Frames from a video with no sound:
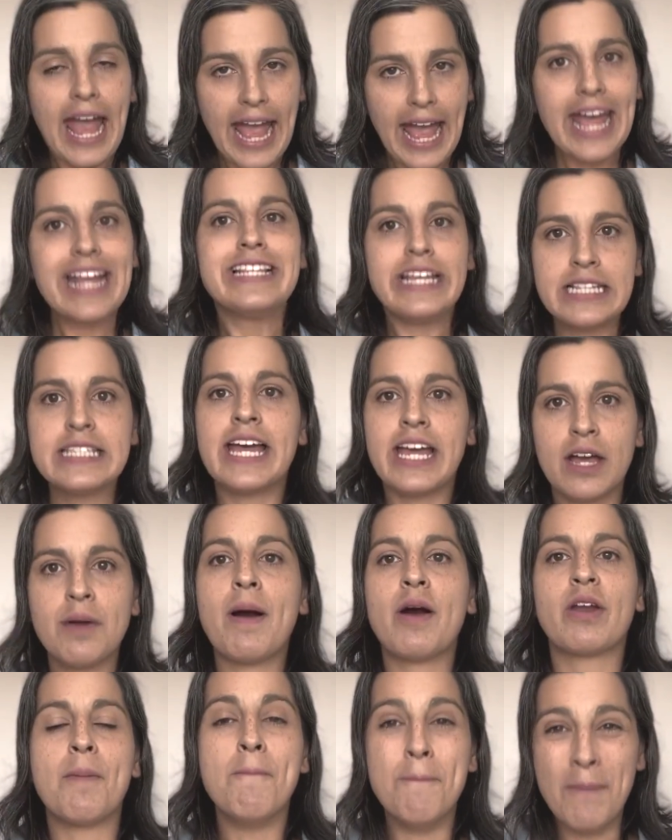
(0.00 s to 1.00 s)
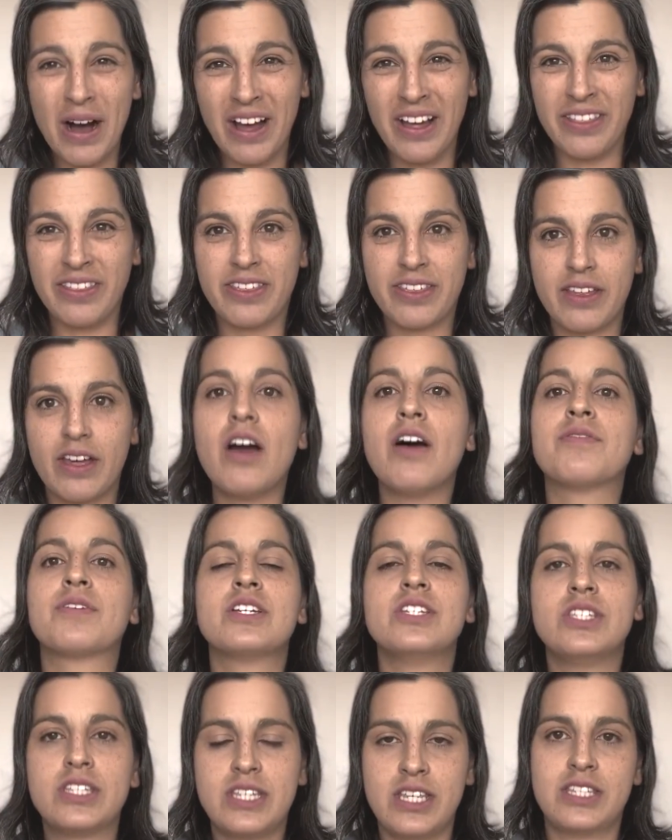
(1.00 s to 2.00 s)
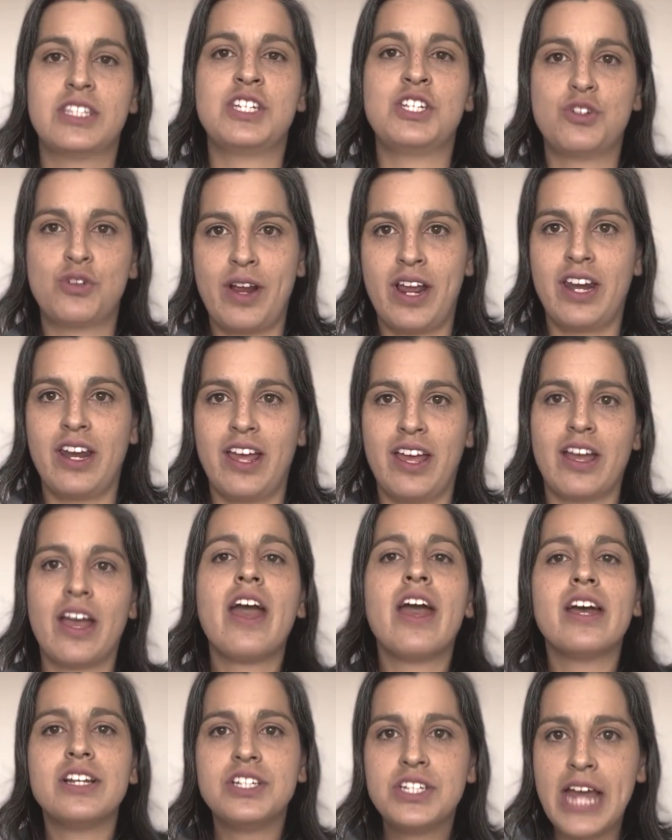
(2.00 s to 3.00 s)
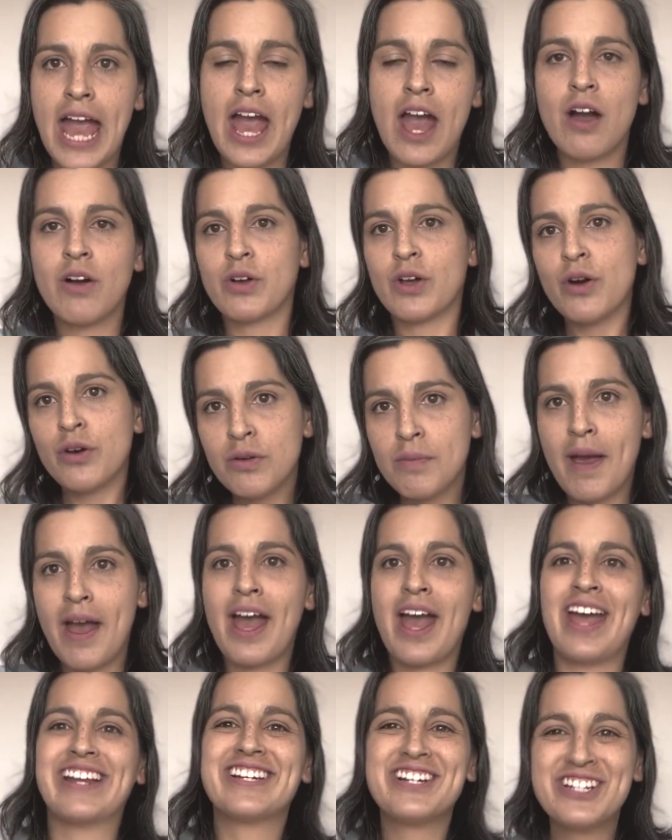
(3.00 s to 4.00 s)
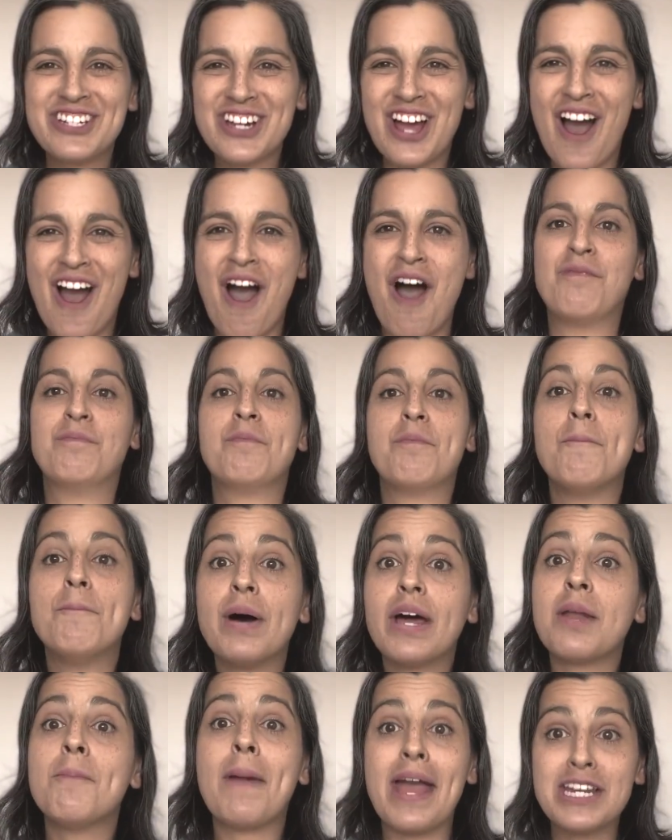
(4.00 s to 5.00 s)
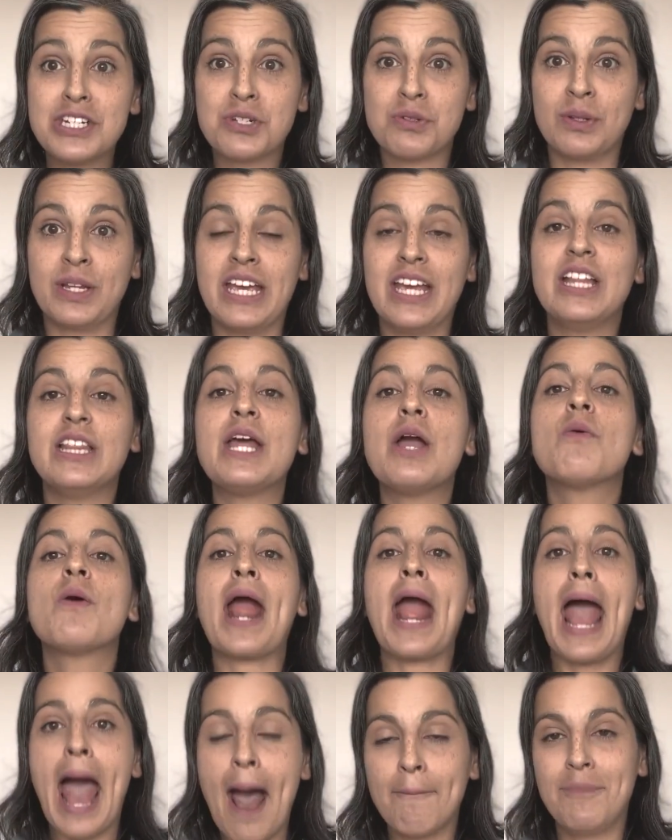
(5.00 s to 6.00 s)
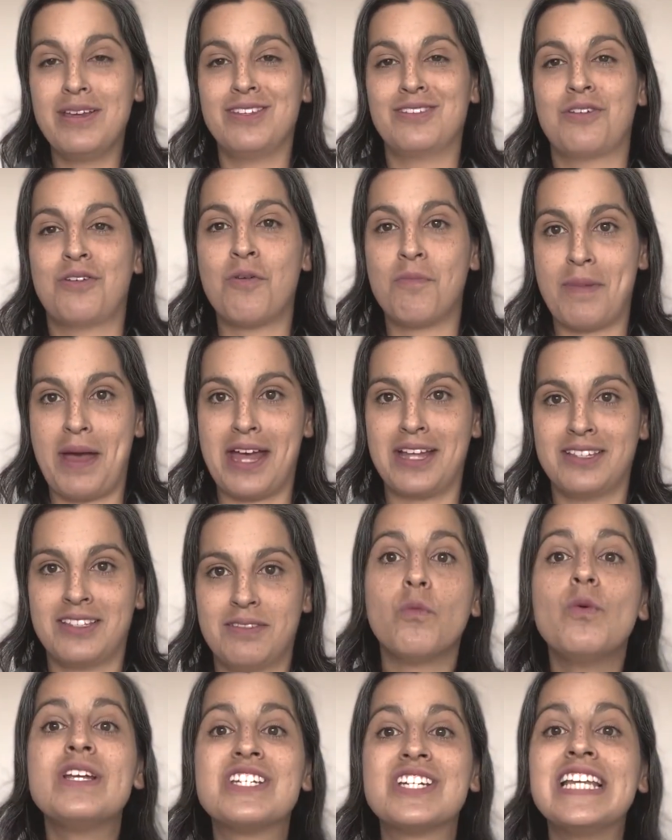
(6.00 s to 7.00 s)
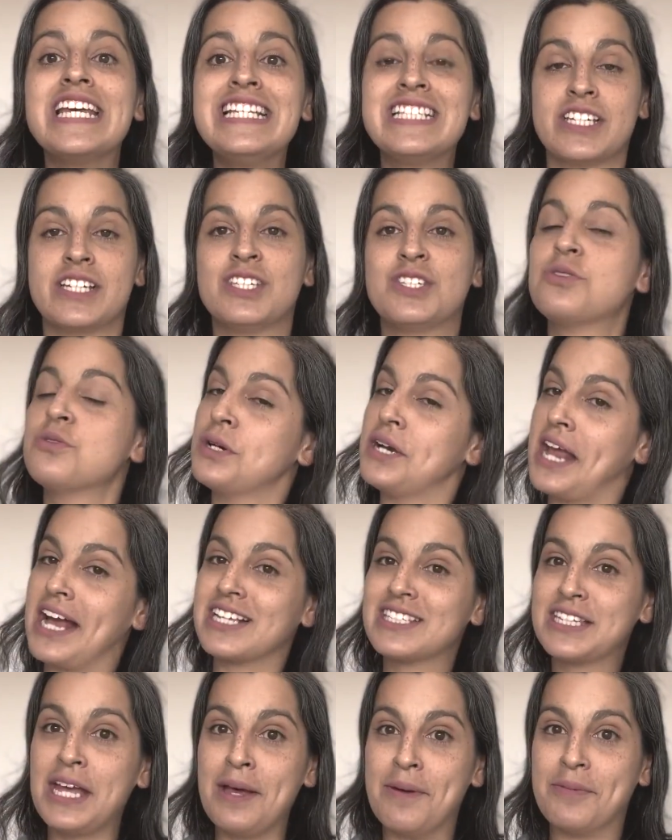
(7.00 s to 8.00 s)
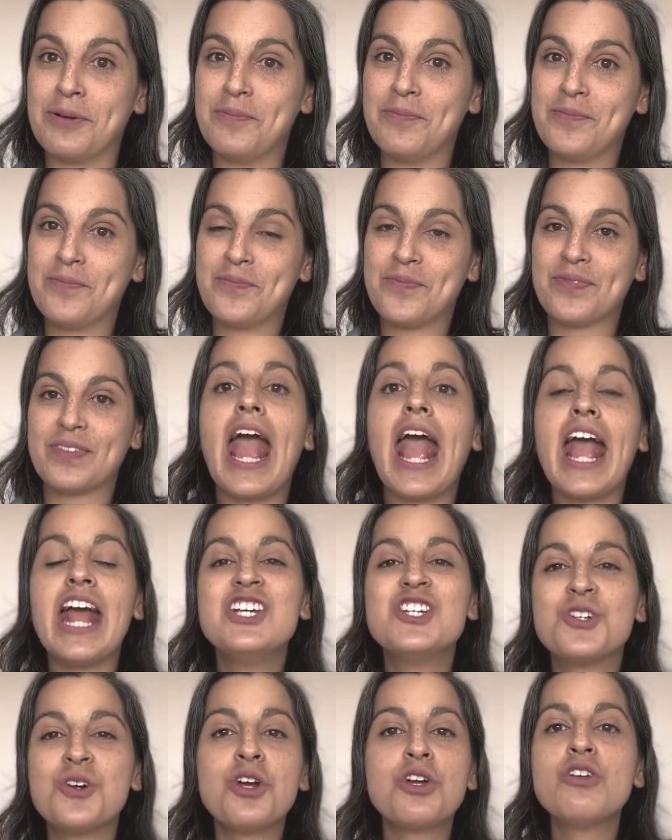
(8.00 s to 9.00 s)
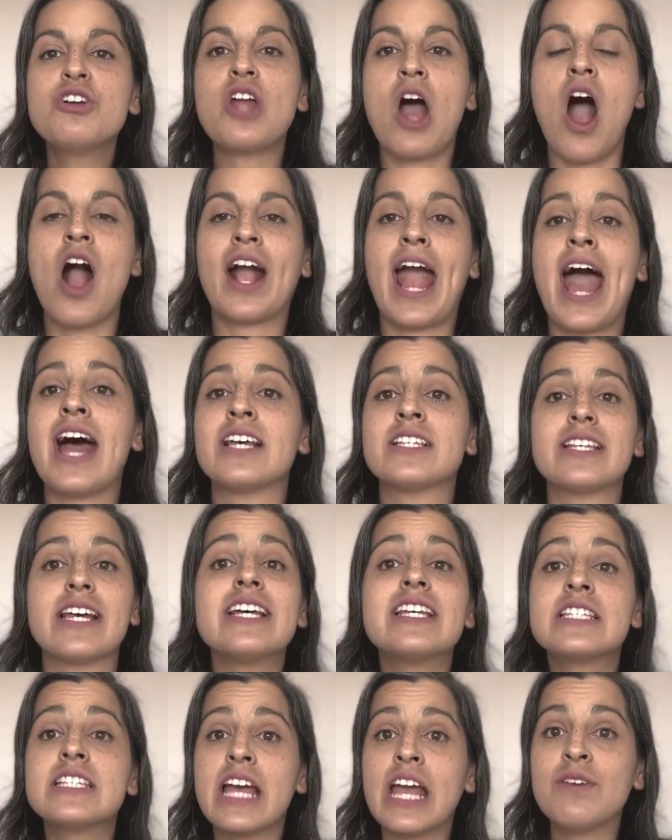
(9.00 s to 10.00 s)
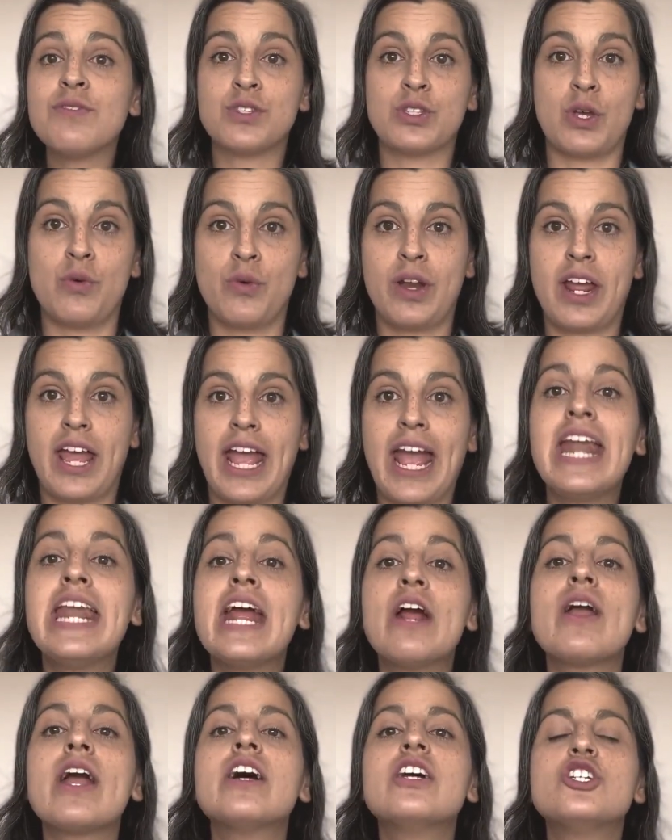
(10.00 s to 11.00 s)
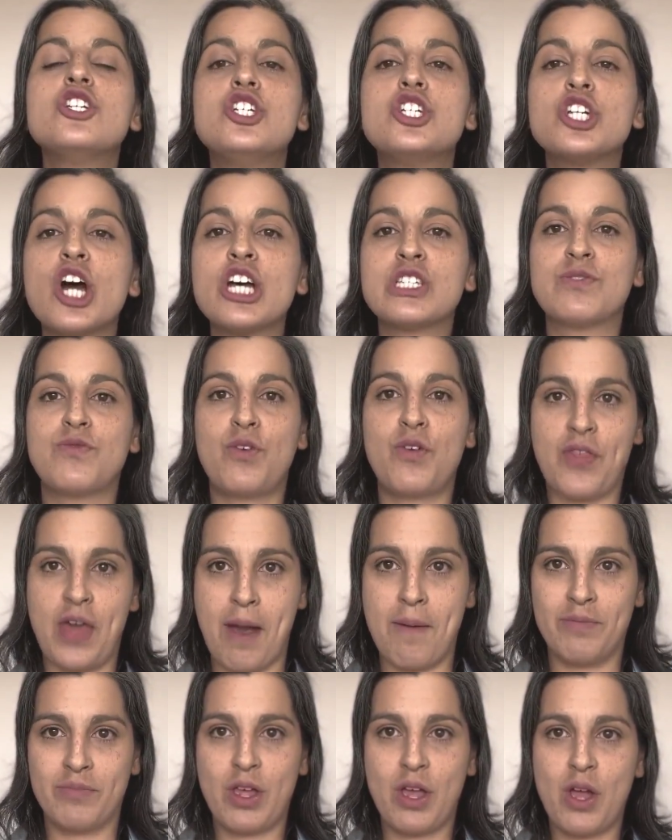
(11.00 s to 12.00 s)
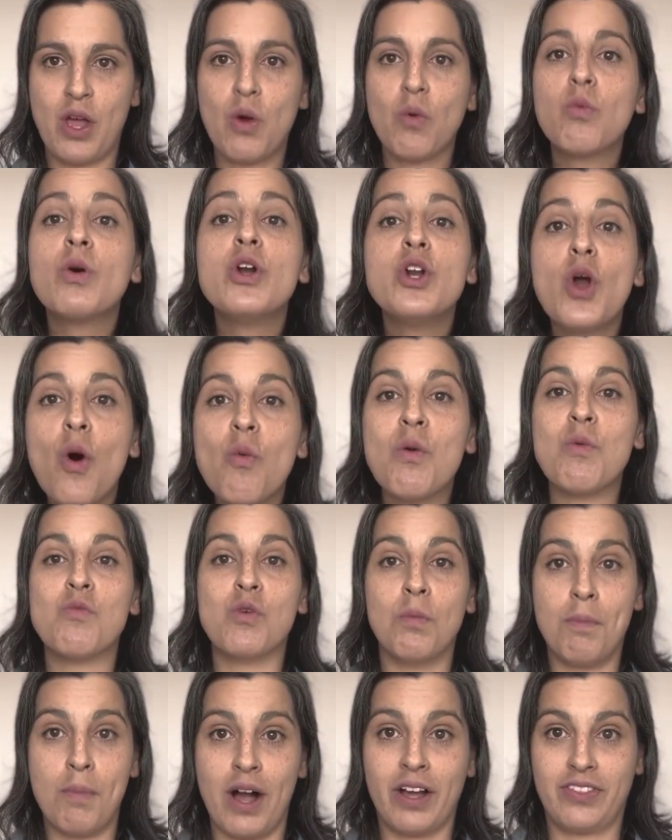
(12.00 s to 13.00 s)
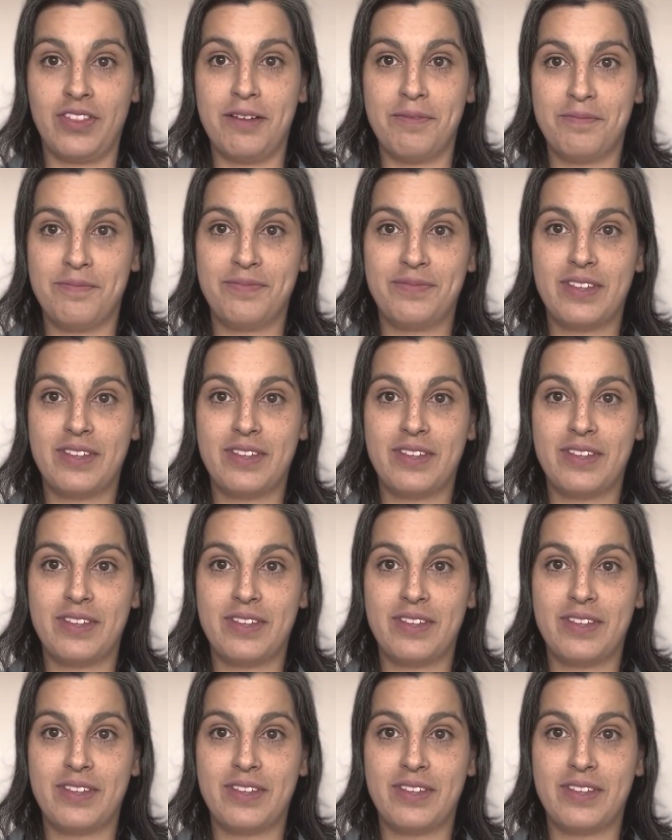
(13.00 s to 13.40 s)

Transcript: It did take about a month of consistent training. Down, go to bed, good job. But eventually, they were happy in their own beds, which leads us to our next tip. Ensure your dog has a safe zone, an area just for them, where no one will bug them.